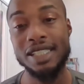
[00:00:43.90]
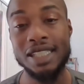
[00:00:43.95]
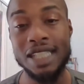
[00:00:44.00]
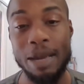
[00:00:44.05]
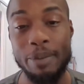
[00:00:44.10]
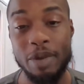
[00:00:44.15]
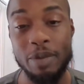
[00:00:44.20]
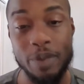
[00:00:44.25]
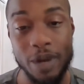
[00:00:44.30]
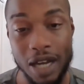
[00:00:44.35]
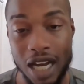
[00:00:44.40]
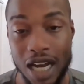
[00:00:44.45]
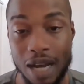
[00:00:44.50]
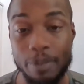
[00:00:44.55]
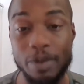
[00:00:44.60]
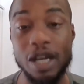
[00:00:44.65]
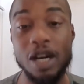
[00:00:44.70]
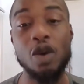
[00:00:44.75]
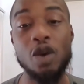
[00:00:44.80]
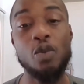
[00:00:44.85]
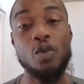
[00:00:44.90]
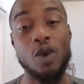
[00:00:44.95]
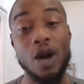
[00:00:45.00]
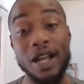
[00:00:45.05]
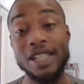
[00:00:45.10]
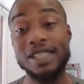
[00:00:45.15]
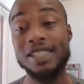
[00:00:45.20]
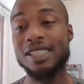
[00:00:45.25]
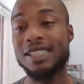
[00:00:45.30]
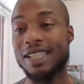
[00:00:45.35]
Tommy Bahama
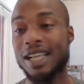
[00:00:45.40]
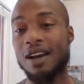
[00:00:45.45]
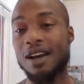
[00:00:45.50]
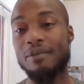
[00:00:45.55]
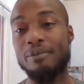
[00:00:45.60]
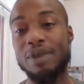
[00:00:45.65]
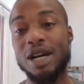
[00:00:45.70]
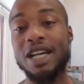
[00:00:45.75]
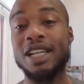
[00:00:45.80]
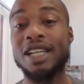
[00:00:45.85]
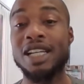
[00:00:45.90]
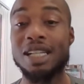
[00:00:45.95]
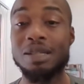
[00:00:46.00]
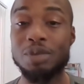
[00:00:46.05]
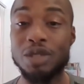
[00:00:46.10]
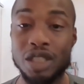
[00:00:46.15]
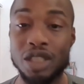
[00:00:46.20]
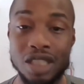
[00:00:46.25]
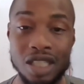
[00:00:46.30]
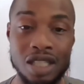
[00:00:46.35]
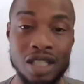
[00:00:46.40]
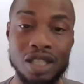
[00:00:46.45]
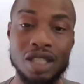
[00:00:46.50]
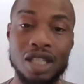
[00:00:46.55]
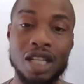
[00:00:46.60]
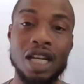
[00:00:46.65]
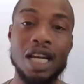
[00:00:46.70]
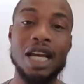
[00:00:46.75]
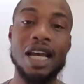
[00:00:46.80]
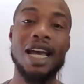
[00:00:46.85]
Hawaiian style button-up
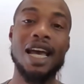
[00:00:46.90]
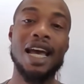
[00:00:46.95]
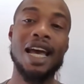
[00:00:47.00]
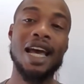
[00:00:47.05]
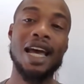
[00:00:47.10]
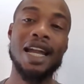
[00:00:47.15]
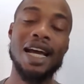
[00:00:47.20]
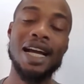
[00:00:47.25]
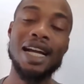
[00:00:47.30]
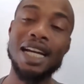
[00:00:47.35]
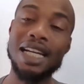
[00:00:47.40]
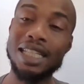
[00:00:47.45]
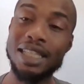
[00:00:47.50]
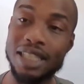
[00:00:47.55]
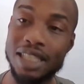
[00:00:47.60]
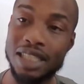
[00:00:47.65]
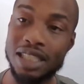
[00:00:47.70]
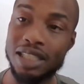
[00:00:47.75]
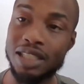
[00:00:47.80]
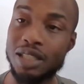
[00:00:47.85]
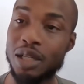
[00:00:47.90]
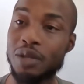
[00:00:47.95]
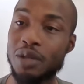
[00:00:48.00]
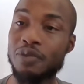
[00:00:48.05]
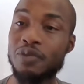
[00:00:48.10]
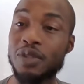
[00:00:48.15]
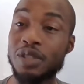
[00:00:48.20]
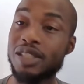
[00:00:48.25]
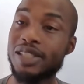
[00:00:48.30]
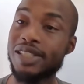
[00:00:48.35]
shirt, and I got this
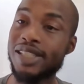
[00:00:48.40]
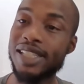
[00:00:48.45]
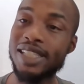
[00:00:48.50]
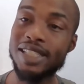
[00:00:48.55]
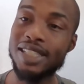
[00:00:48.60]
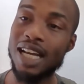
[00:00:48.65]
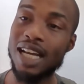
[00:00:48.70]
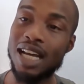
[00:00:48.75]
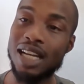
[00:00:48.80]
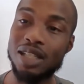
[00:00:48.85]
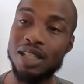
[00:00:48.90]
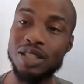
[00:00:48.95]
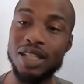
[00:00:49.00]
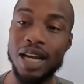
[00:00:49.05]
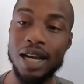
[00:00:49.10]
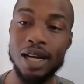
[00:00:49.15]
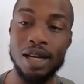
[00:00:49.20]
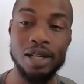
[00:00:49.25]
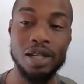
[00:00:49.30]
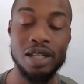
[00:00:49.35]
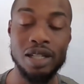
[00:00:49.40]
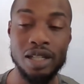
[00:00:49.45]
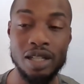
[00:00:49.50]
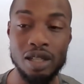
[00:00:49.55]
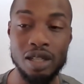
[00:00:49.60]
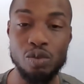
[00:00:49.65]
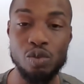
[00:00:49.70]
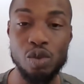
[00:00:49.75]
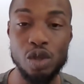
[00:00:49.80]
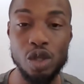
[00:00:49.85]
shirt for $6 at a
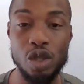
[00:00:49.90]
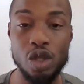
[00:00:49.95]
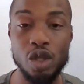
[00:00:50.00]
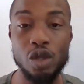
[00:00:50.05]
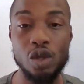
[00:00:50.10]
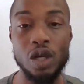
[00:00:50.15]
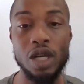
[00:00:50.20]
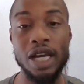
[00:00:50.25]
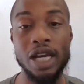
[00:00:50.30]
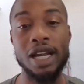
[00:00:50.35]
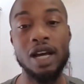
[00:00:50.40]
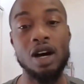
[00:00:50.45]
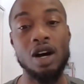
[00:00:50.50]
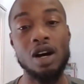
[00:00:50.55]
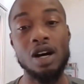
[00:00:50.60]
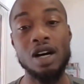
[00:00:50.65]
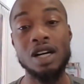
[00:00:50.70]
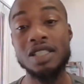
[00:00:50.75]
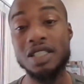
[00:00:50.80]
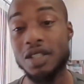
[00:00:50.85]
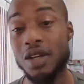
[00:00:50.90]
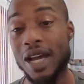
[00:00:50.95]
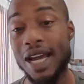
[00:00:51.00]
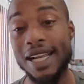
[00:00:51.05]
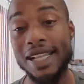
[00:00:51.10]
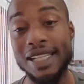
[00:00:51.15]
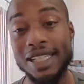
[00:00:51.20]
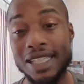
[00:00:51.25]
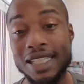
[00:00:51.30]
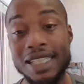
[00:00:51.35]
Goodwill, and I also had
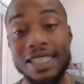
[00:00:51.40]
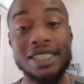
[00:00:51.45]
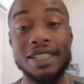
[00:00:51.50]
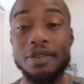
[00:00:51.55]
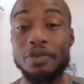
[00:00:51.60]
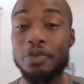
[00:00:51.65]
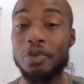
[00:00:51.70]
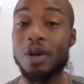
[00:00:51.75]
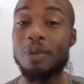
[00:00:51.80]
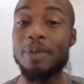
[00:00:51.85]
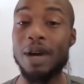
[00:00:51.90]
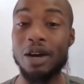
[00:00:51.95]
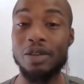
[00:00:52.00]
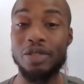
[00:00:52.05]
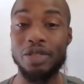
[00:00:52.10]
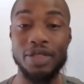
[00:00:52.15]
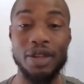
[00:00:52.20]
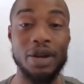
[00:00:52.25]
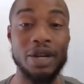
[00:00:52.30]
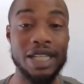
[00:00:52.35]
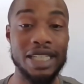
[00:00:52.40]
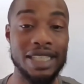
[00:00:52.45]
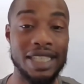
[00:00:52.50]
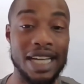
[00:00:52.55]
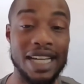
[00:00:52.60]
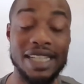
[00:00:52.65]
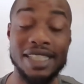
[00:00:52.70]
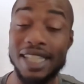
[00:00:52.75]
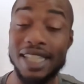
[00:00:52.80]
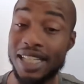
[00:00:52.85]
it listed for about 30
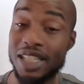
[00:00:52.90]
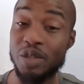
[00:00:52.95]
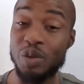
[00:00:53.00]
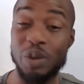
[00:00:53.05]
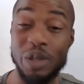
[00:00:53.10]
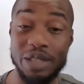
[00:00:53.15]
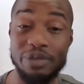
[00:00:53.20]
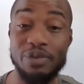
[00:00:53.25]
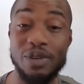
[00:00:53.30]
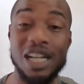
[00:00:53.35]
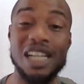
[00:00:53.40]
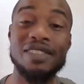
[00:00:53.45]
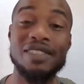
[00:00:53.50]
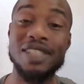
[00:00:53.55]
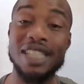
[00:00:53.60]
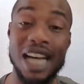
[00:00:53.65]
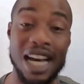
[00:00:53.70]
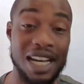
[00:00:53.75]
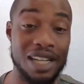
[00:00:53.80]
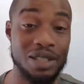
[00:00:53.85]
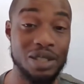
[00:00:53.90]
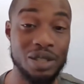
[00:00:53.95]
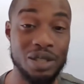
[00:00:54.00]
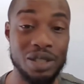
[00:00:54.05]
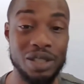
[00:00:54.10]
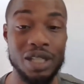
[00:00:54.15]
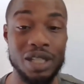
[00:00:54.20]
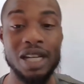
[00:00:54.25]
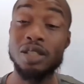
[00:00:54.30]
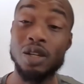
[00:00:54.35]
days at $25.
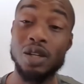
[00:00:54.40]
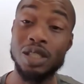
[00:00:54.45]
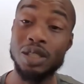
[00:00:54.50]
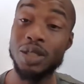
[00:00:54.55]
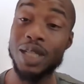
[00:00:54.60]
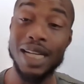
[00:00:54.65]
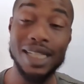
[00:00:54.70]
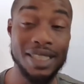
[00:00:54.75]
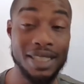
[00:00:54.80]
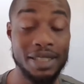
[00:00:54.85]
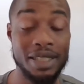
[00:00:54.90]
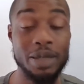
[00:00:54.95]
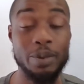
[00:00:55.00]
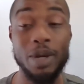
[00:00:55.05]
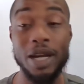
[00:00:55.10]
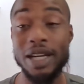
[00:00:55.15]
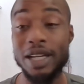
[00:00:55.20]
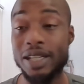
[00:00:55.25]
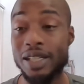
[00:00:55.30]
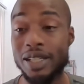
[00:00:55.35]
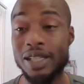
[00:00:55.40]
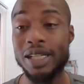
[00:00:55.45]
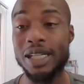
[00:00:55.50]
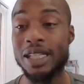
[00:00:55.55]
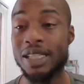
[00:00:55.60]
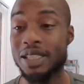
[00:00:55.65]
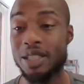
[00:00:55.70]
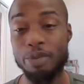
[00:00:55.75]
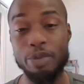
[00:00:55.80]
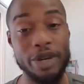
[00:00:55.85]
So as you guys can see right here, it
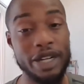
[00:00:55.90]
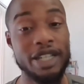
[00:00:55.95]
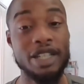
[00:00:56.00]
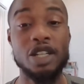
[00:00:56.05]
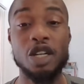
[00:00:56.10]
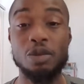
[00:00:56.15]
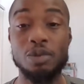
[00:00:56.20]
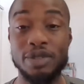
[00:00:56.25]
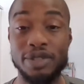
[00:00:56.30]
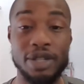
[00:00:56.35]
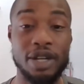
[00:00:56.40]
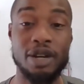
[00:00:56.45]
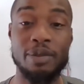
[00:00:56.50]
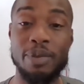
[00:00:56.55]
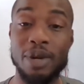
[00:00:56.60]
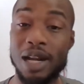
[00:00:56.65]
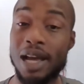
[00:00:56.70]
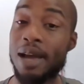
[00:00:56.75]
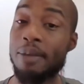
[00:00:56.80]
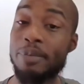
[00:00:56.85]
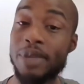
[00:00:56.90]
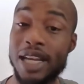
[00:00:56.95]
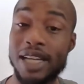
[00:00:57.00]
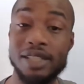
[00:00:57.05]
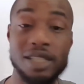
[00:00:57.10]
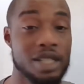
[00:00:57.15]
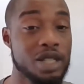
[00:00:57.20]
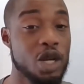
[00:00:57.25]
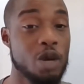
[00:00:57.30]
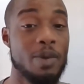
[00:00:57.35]
is a pretty dope shirt, but I'm
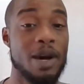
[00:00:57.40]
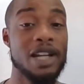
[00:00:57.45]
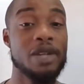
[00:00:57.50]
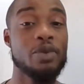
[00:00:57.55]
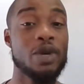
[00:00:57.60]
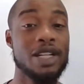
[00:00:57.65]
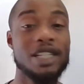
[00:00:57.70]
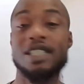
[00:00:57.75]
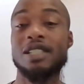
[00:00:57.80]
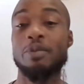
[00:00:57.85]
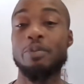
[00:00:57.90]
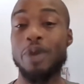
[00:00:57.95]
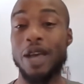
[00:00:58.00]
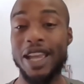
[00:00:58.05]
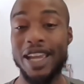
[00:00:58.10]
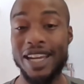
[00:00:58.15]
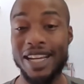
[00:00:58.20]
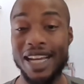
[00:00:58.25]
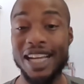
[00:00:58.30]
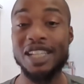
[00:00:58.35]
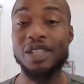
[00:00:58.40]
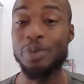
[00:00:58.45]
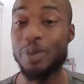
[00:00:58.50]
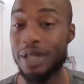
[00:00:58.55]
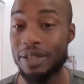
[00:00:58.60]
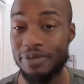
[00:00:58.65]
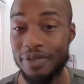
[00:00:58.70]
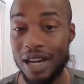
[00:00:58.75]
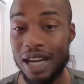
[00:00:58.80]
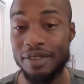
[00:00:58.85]
guessing nobody wanted to pay that
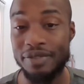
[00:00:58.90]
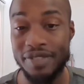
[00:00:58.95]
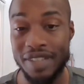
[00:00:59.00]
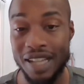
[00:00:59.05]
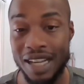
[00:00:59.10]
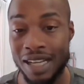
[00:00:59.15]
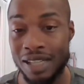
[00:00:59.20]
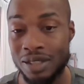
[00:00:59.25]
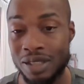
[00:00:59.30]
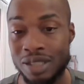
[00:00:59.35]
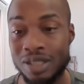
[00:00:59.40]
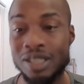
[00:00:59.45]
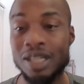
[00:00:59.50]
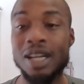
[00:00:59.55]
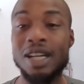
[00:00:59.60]
$25.